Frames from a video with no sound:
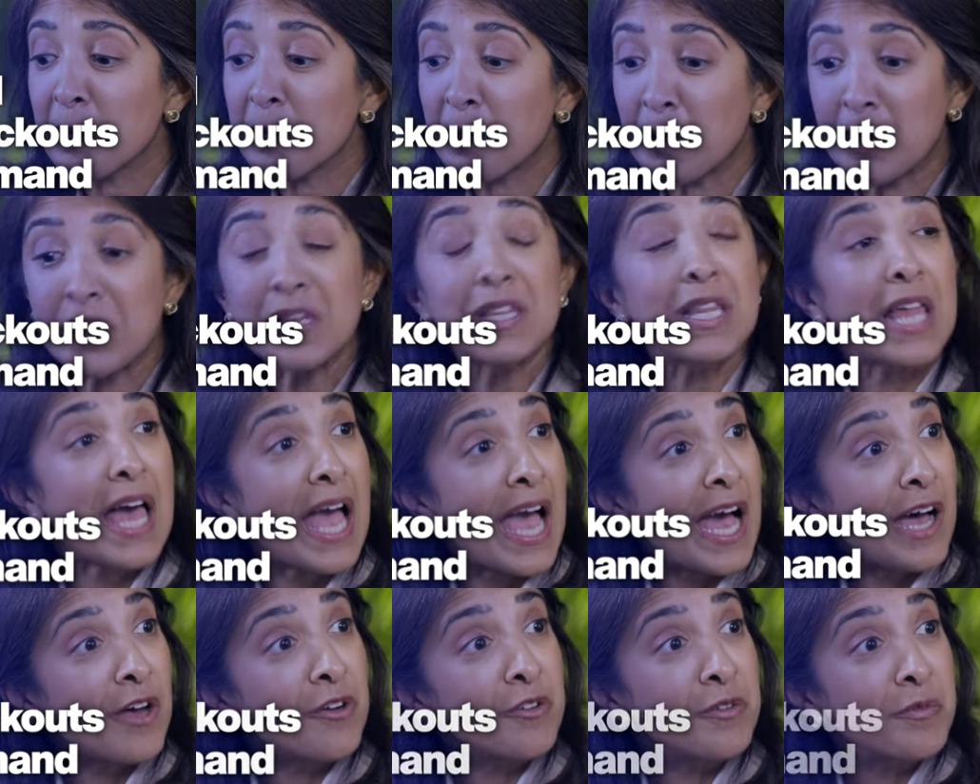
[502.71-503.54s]
pretty
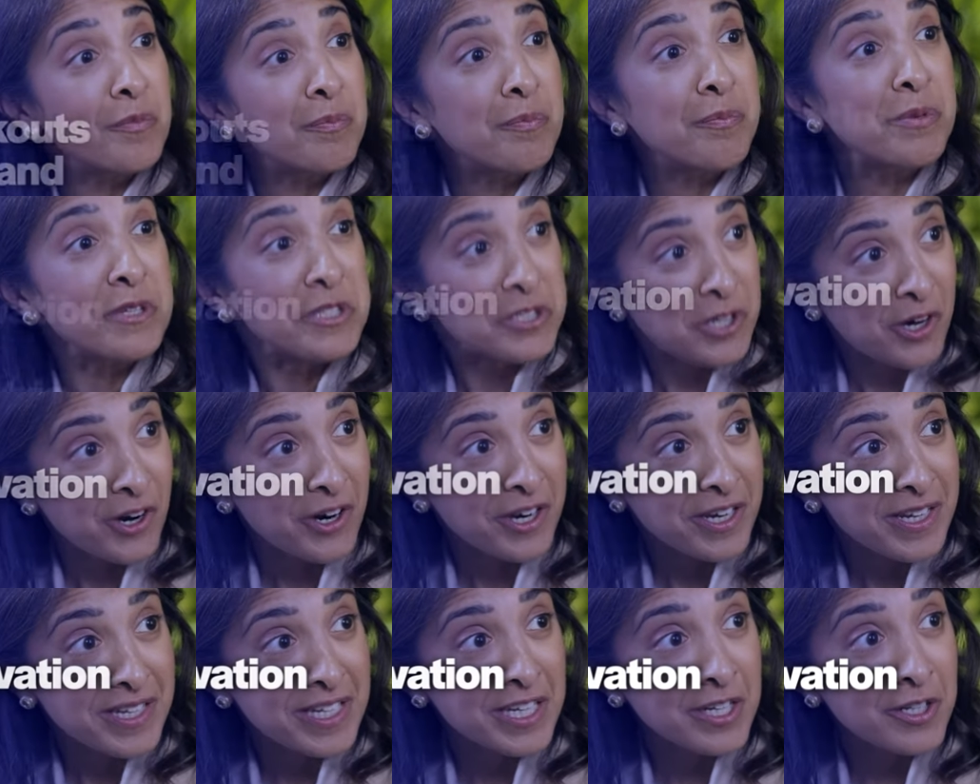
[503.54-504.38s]
loud but
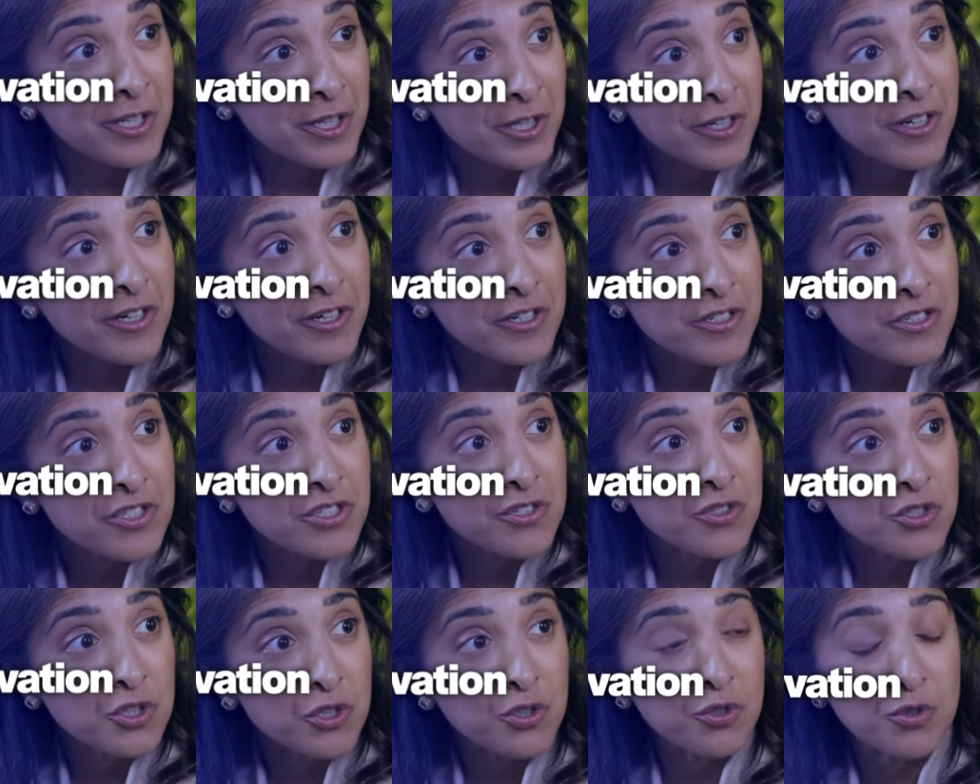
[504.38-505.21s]
targeted
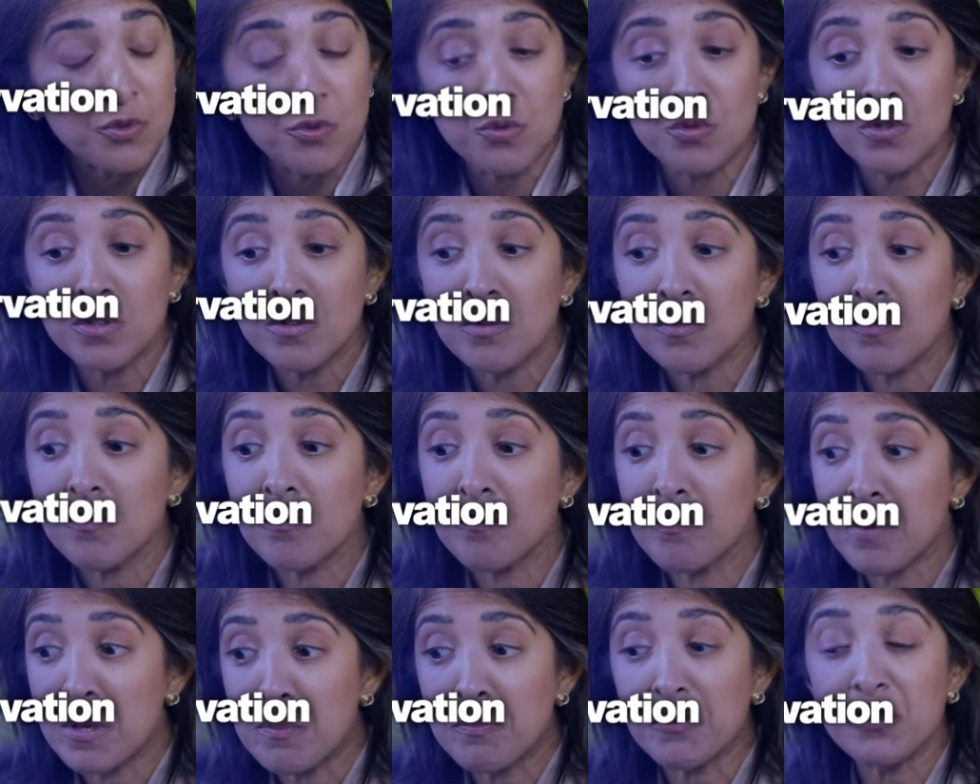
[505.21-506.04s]
alerts to
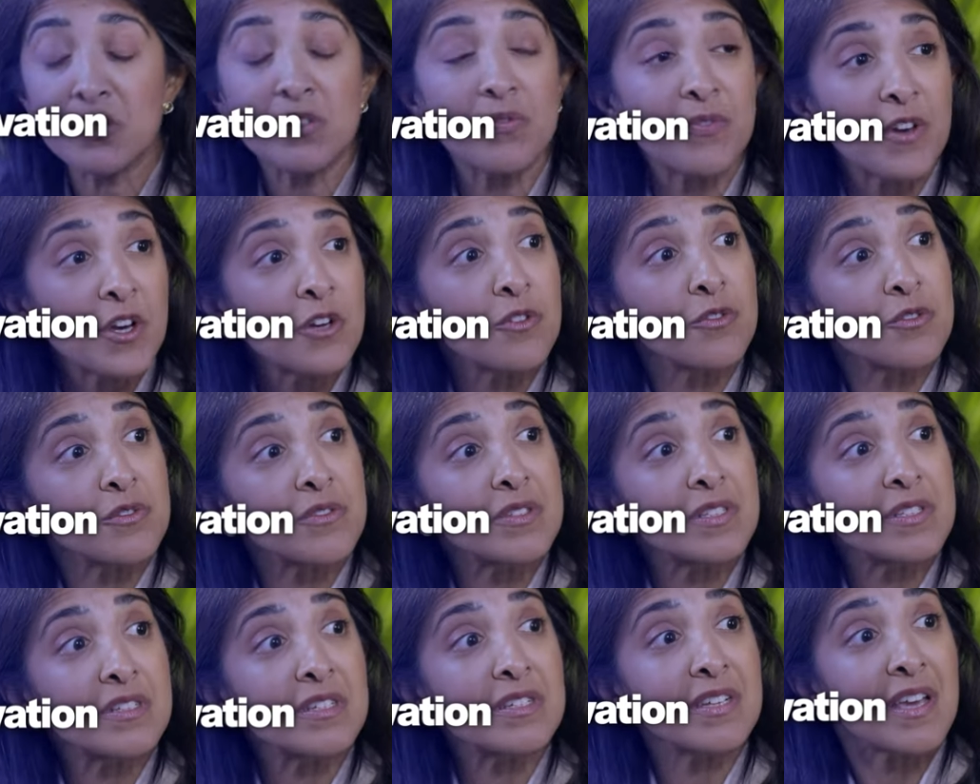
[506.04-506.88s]
people's
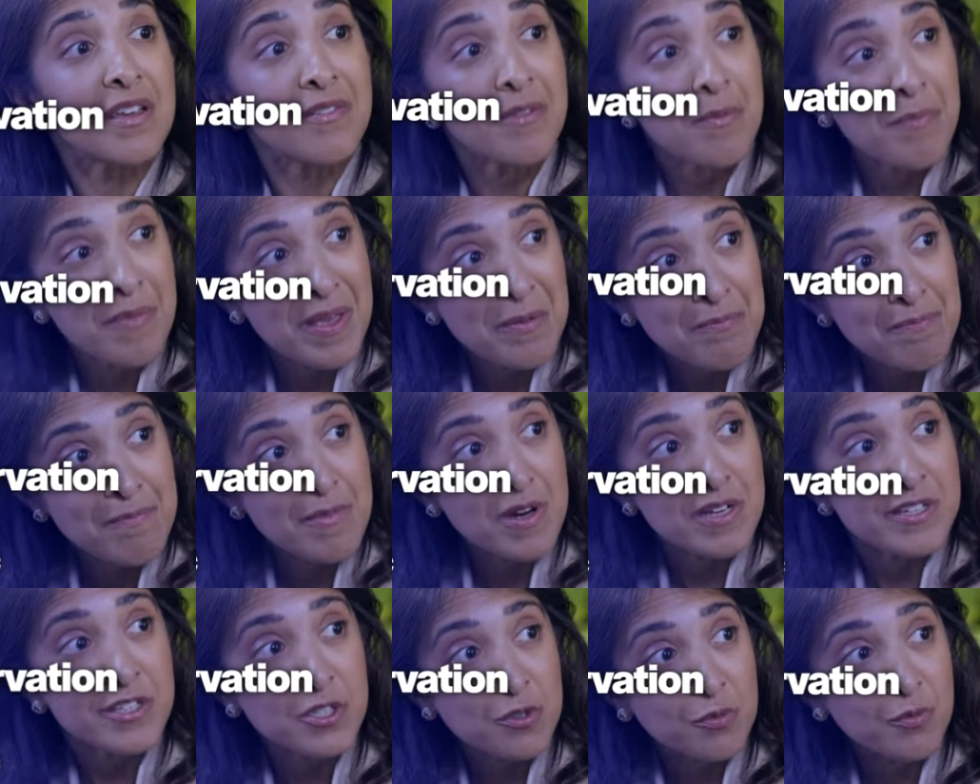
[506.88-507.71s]
phones to tell them they
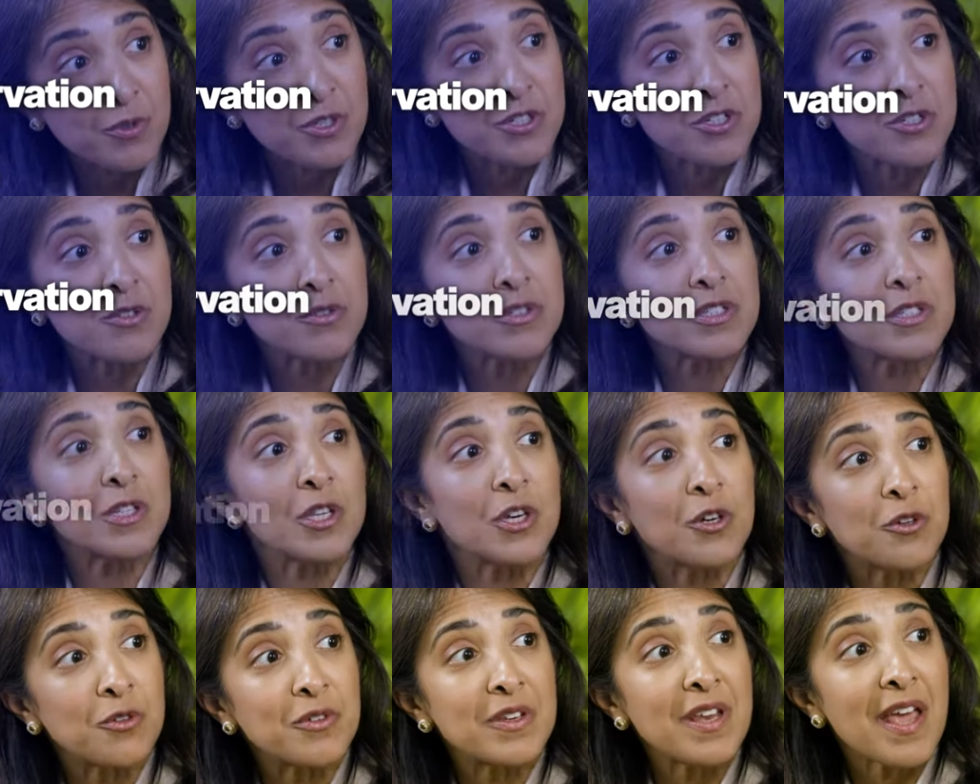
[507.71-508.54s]
must reduce
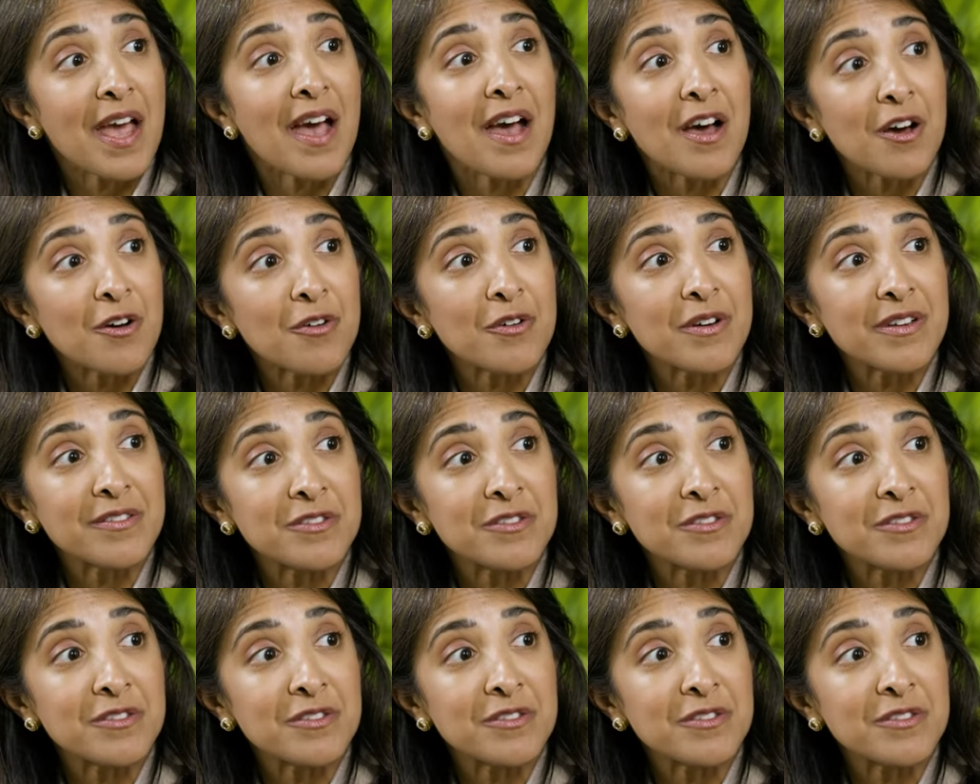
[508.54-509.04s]
load now.